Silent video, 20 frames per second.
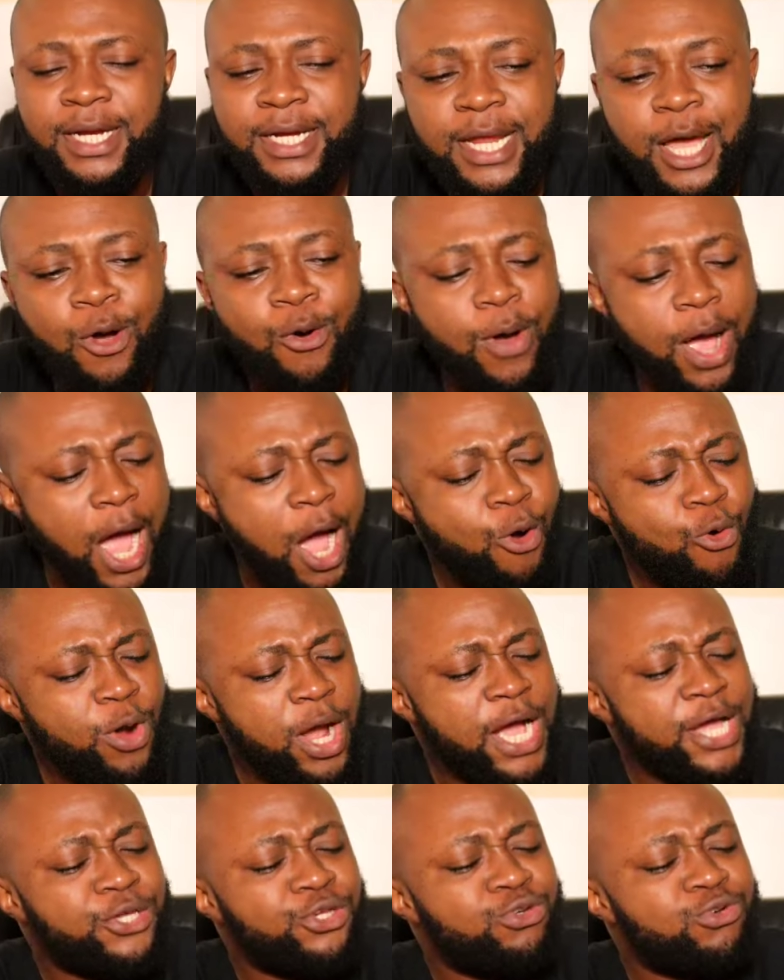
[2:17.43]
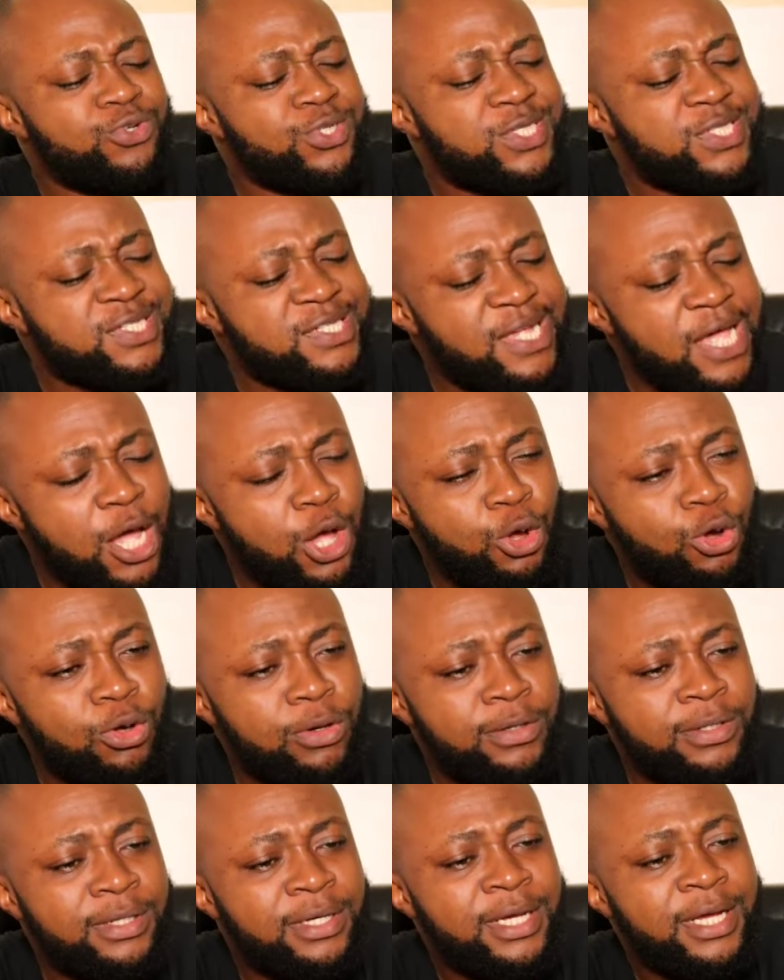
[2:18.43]
Now, how can you
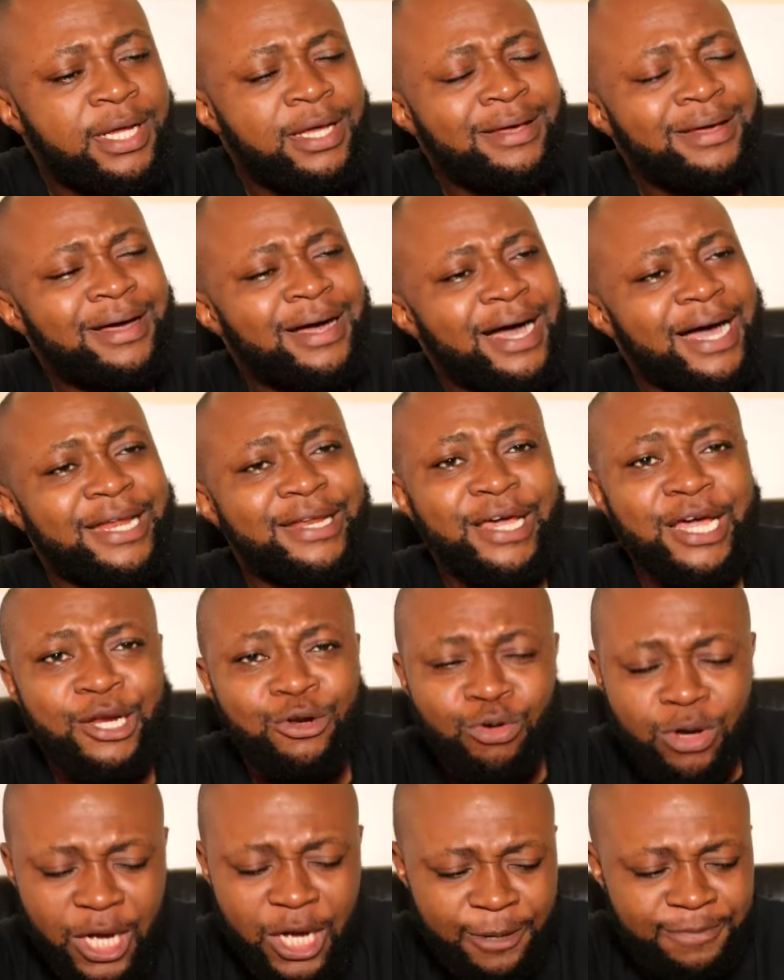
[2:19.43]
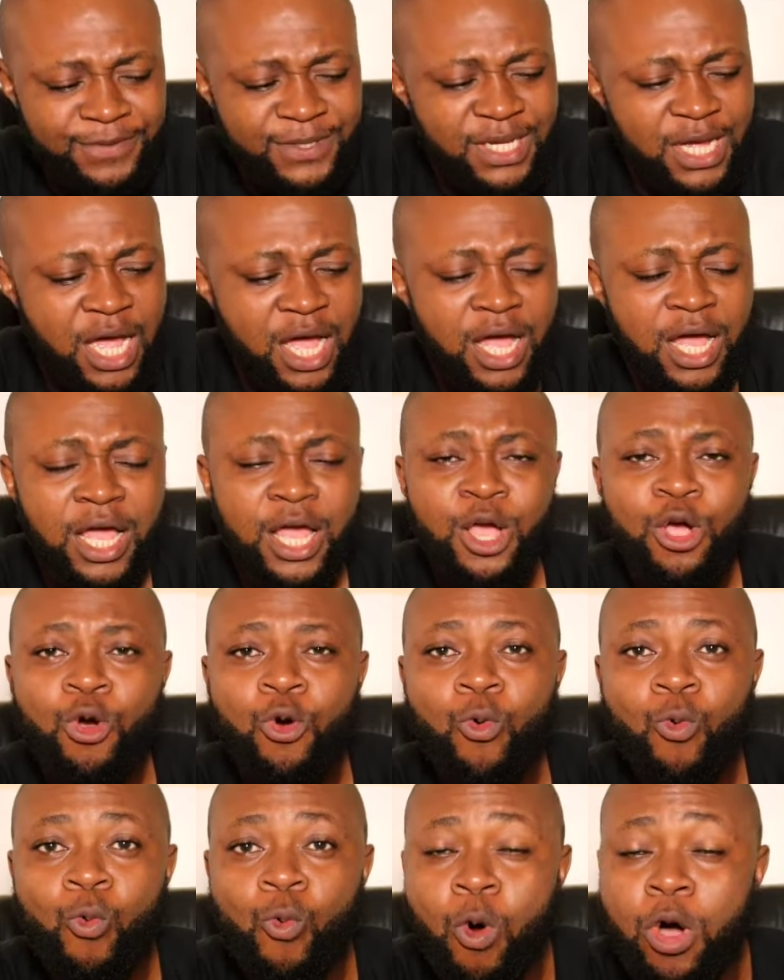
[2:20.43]
sell an helicopter
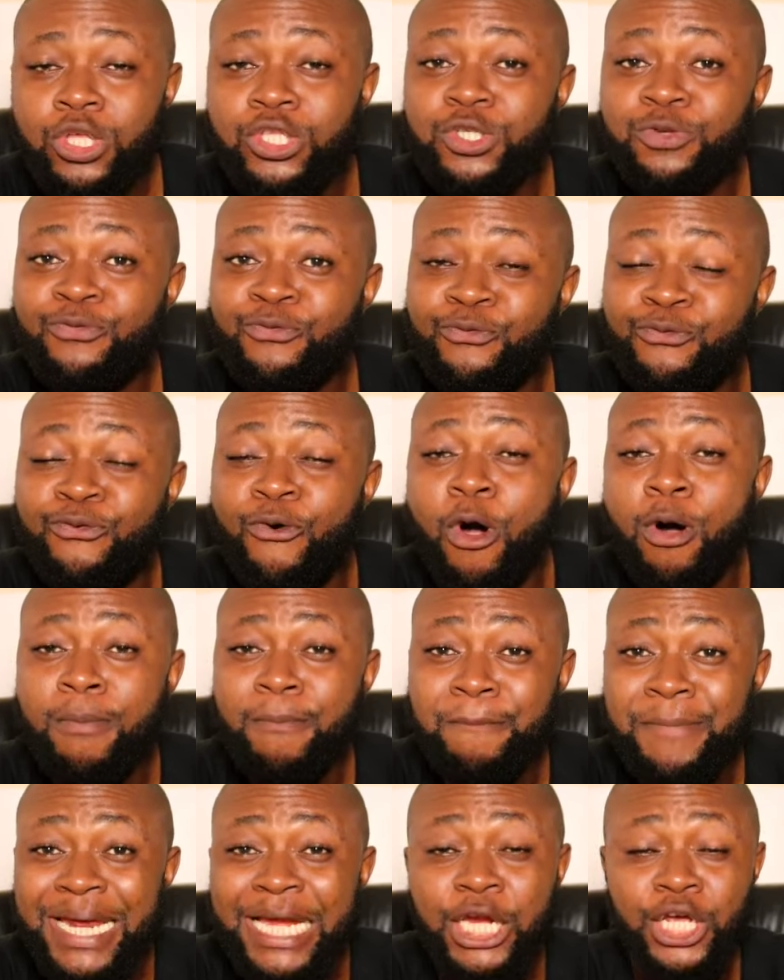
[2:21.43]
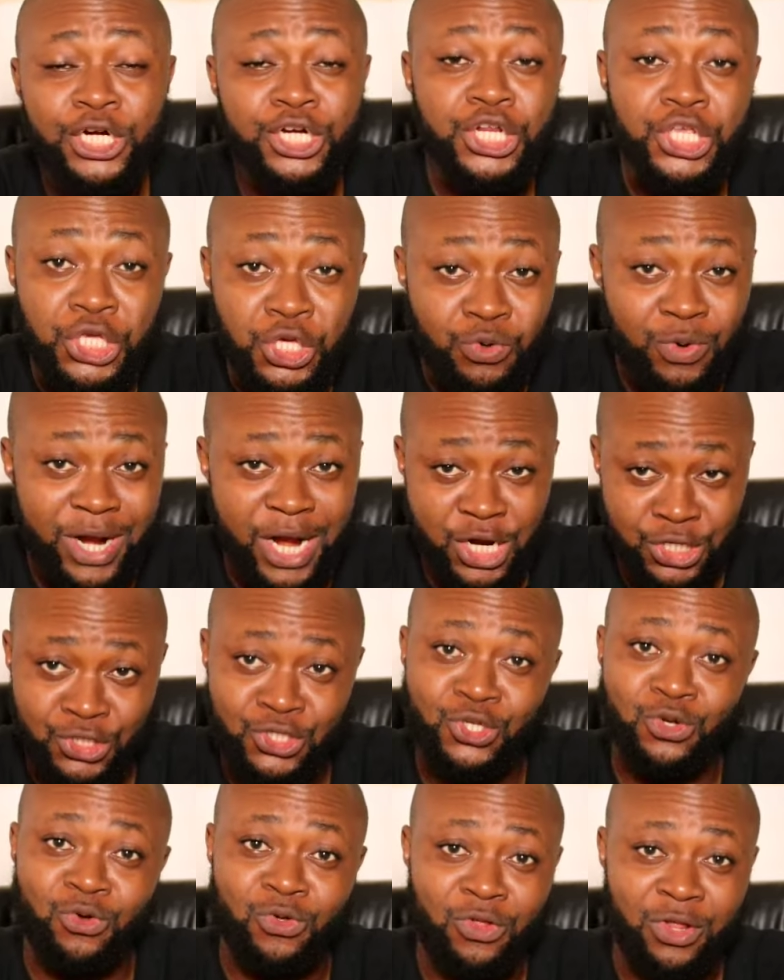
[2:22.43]
worth $4 billion
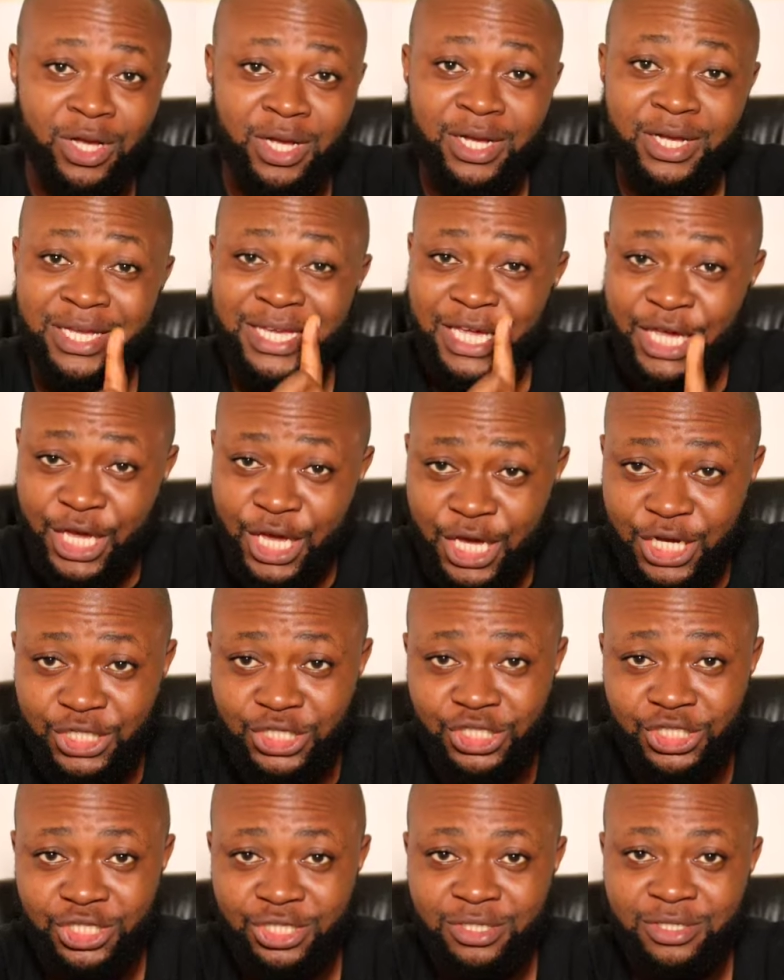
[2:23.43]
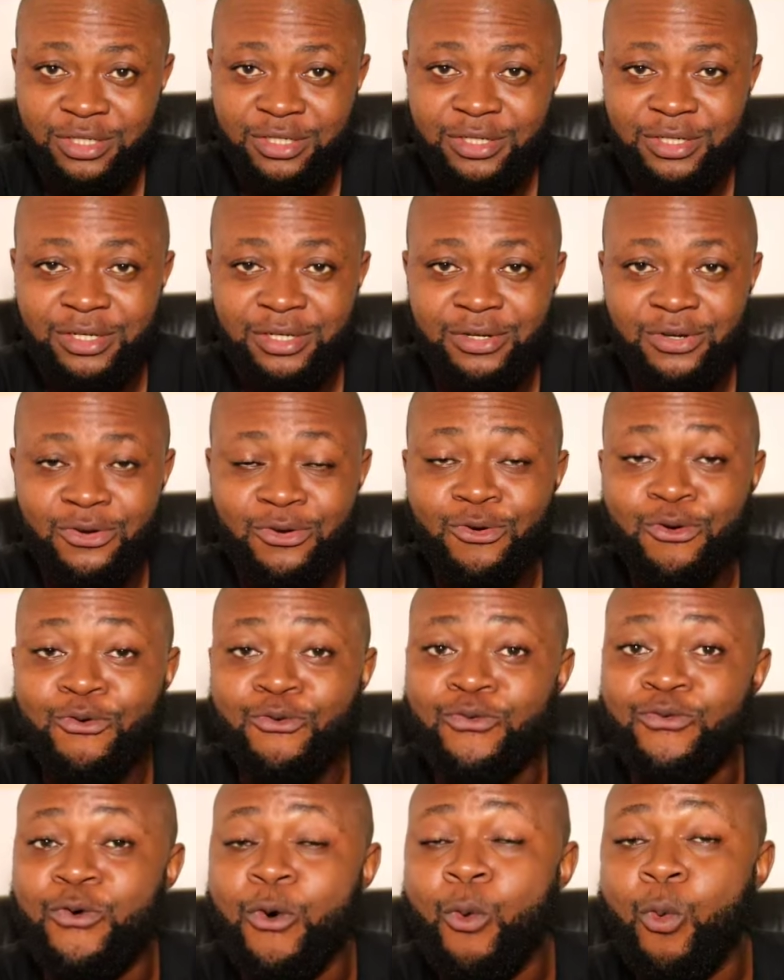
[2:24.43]
each
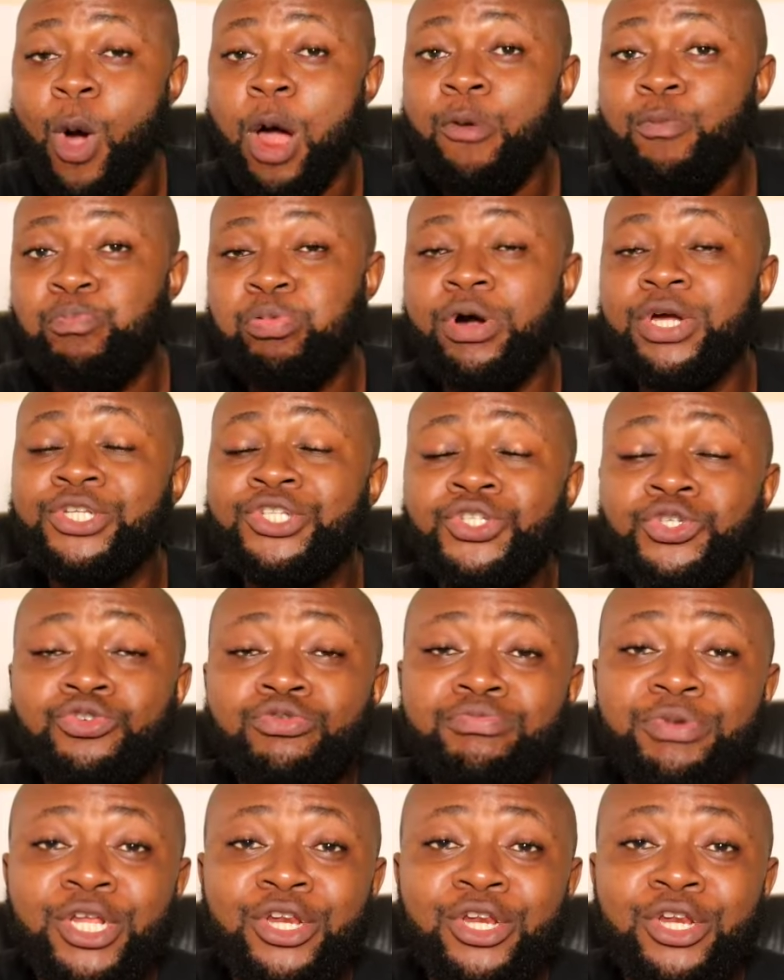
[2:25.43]
for $1.2